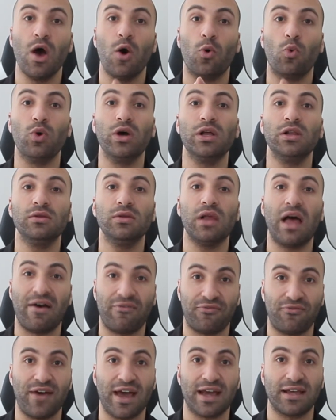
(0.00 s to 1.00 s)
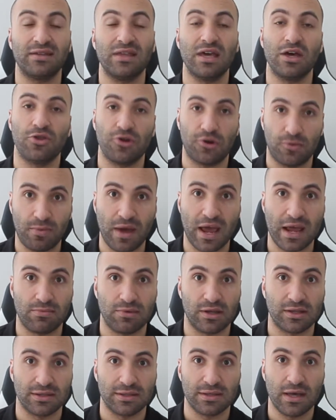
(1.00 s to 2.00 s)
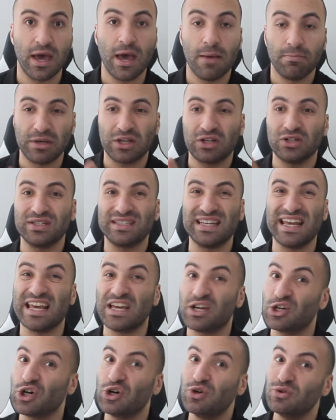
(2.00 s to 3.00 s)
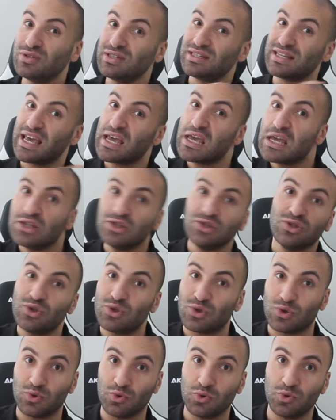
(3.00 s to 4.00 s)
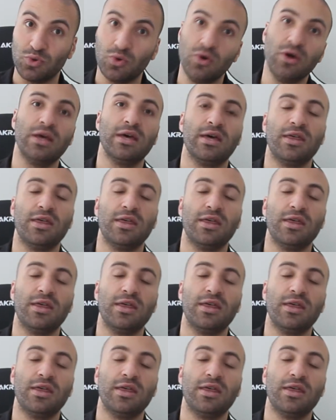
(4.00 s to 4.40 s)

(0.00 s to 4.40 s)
will affect their payments because it goes into